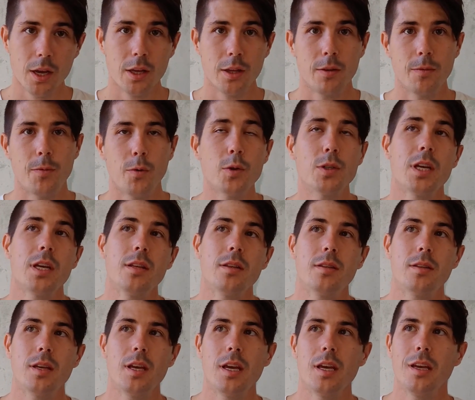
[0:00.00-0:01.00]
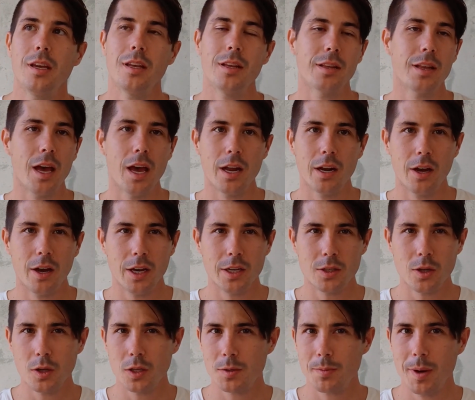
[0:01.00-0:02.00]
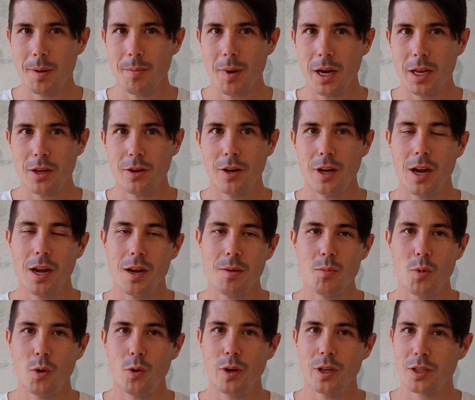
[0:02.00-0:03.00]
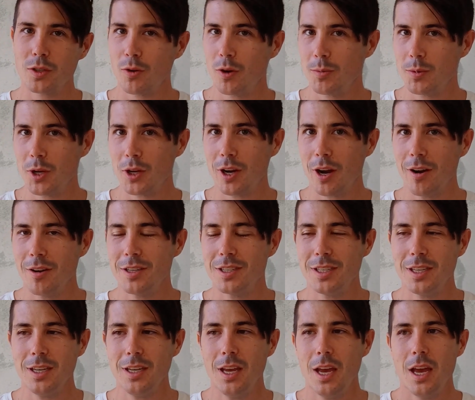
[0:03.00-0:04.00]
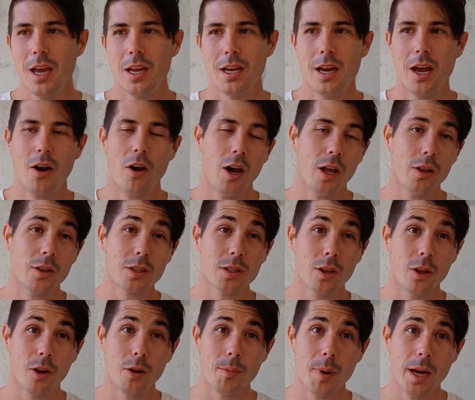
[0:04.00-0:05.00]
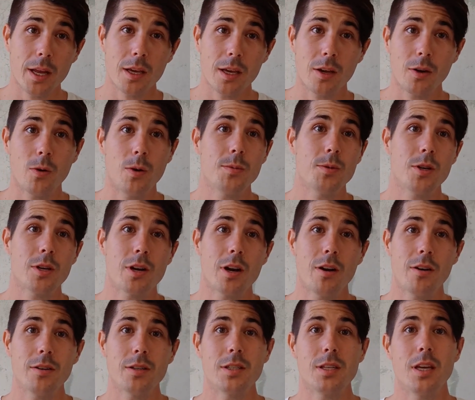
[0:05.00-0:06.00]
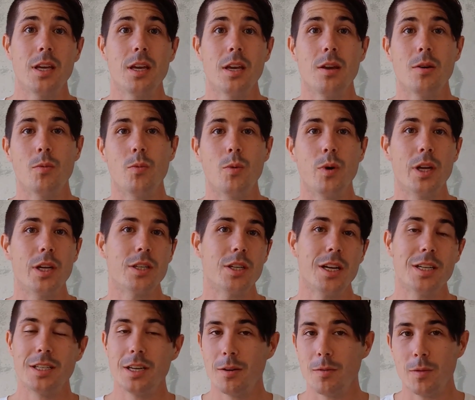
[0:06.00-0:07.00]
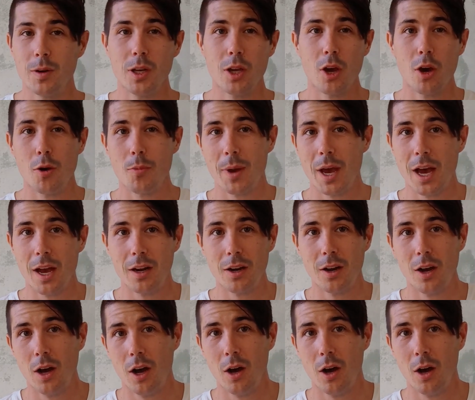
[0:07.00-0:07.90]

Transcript: The 14th thing that I don't spend money on anymore is cryptocurrency. Now, I lost a lot of money in cryptocurrency, which I did a video about.